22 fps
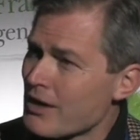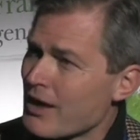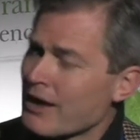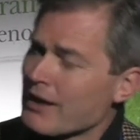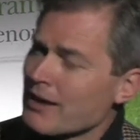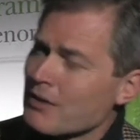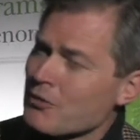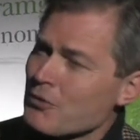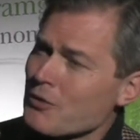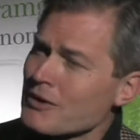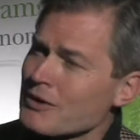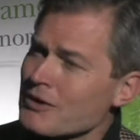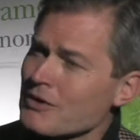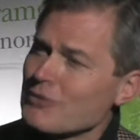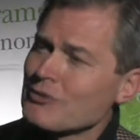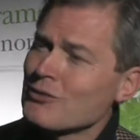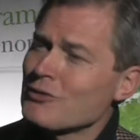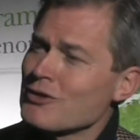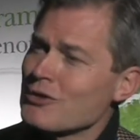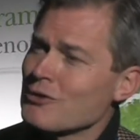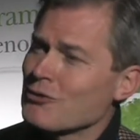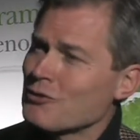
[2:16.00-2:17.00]
And I think
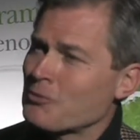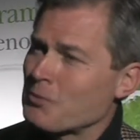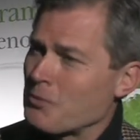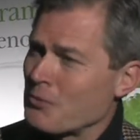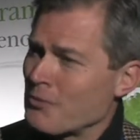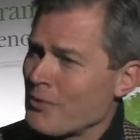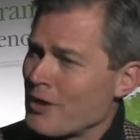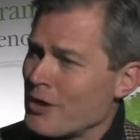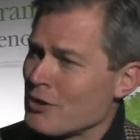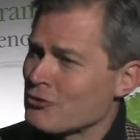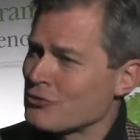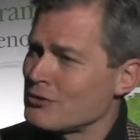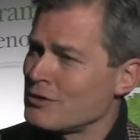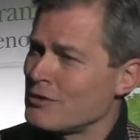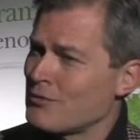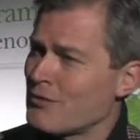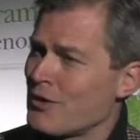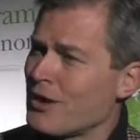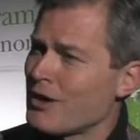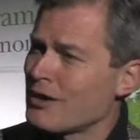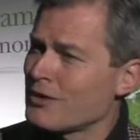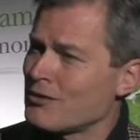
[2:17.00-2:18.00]
this is the inspiration.
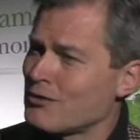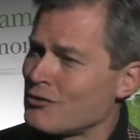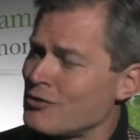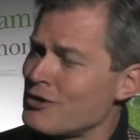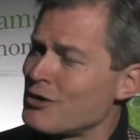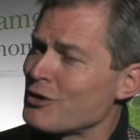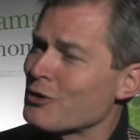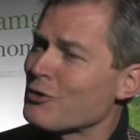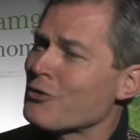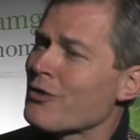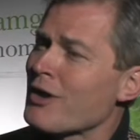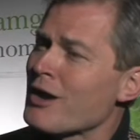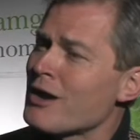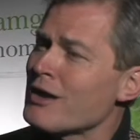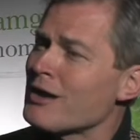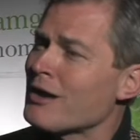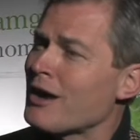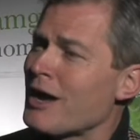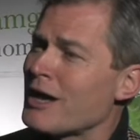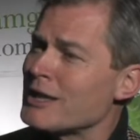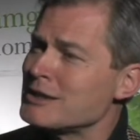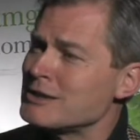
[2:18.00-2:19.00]
If I see a
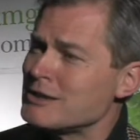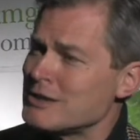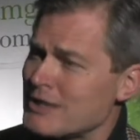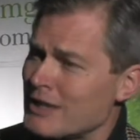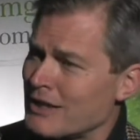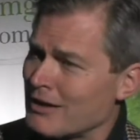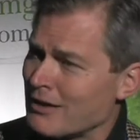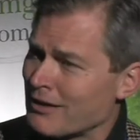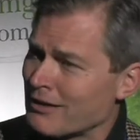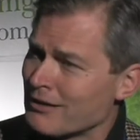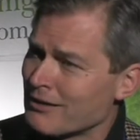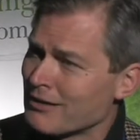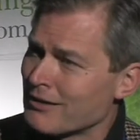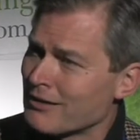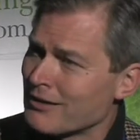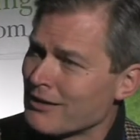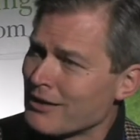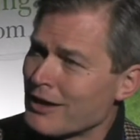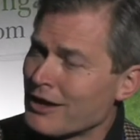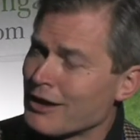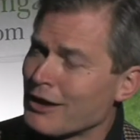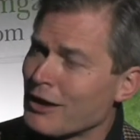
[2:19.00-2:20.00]
great idea
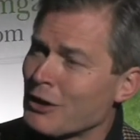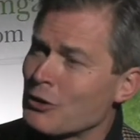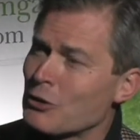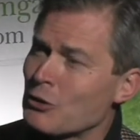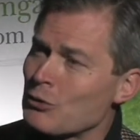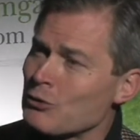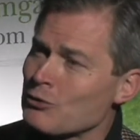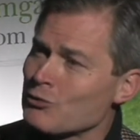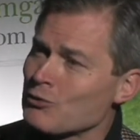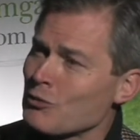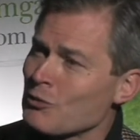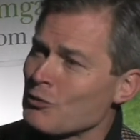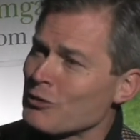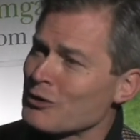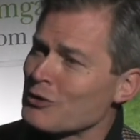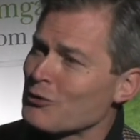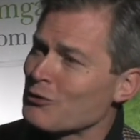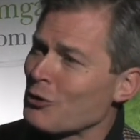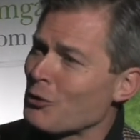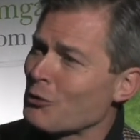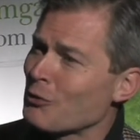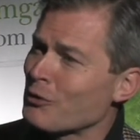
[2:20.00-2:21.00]
and I know someone
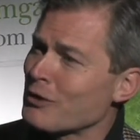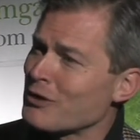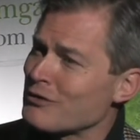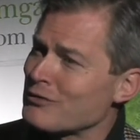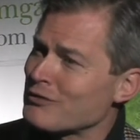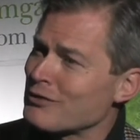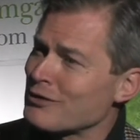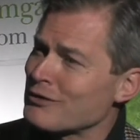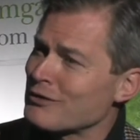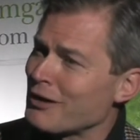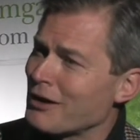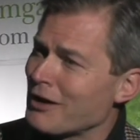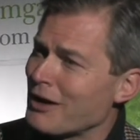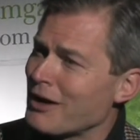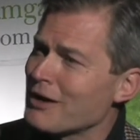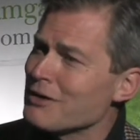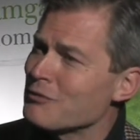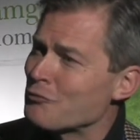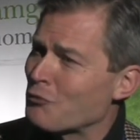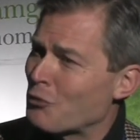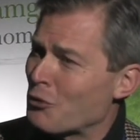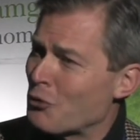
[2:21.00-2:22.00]
is already sending
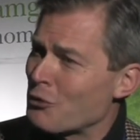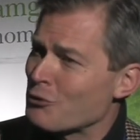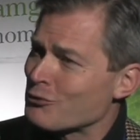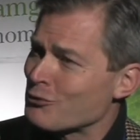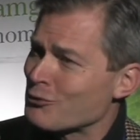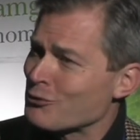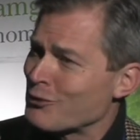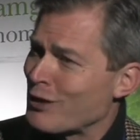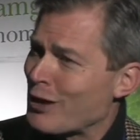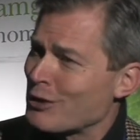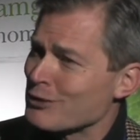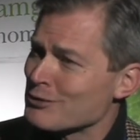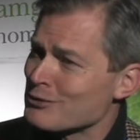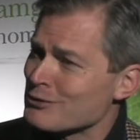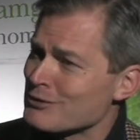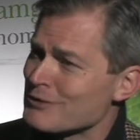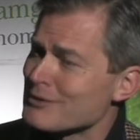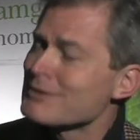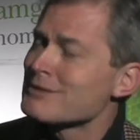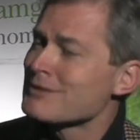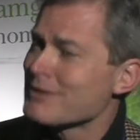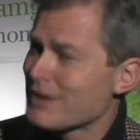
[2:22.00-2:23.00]
invoices out,
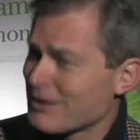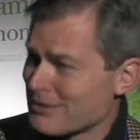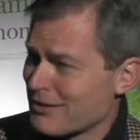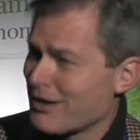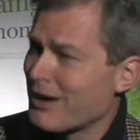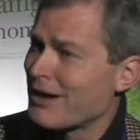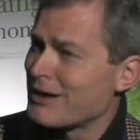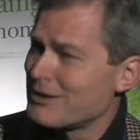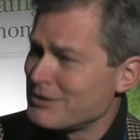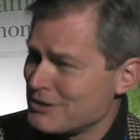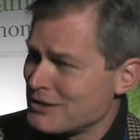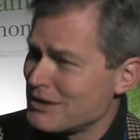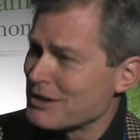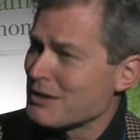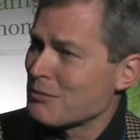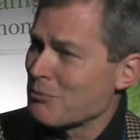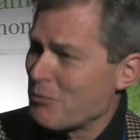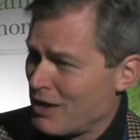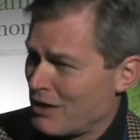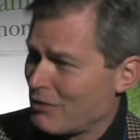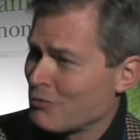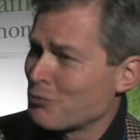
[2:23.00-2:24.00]
that idea
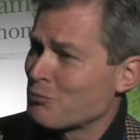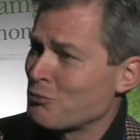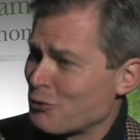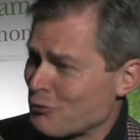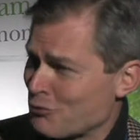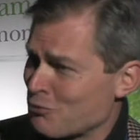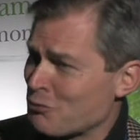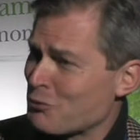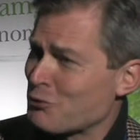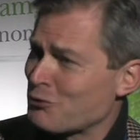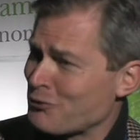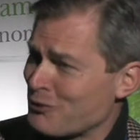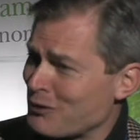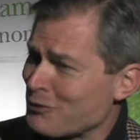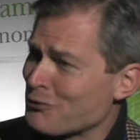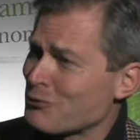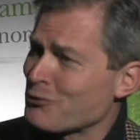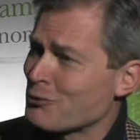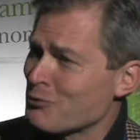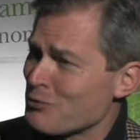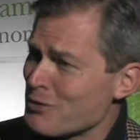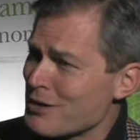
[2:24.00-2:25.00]
makes much more
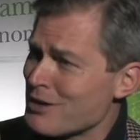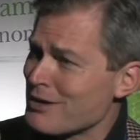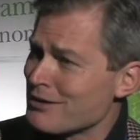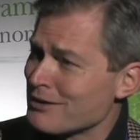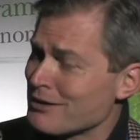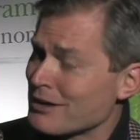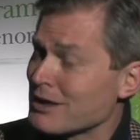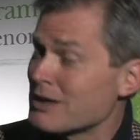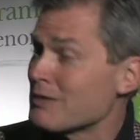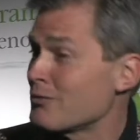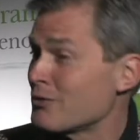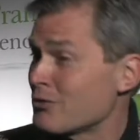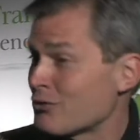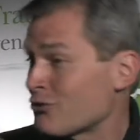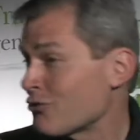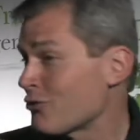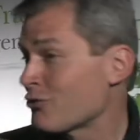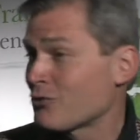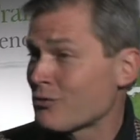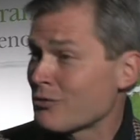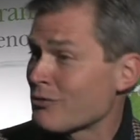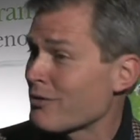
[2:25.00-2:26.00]
sense to me than if it's
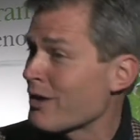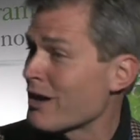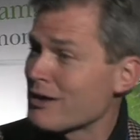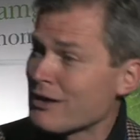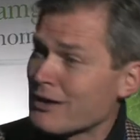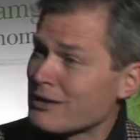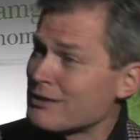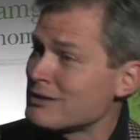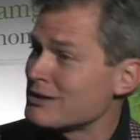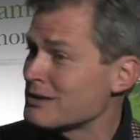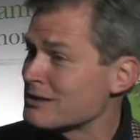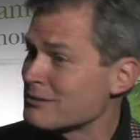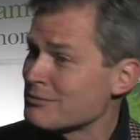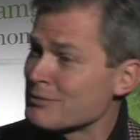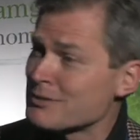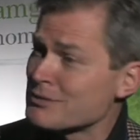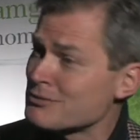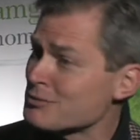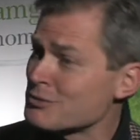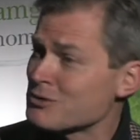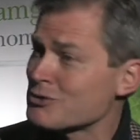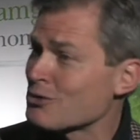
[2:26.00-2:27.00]
just a great idea
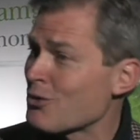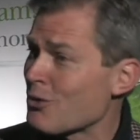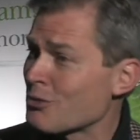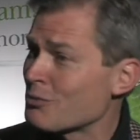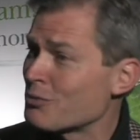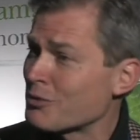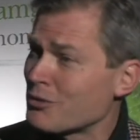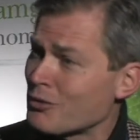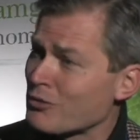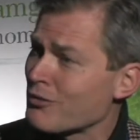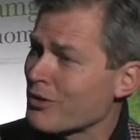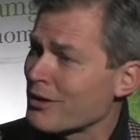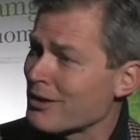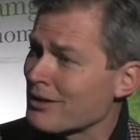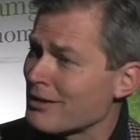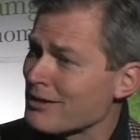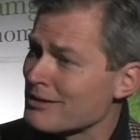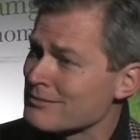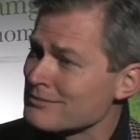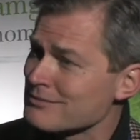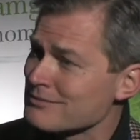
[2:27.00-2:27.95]
but we talk with a drink.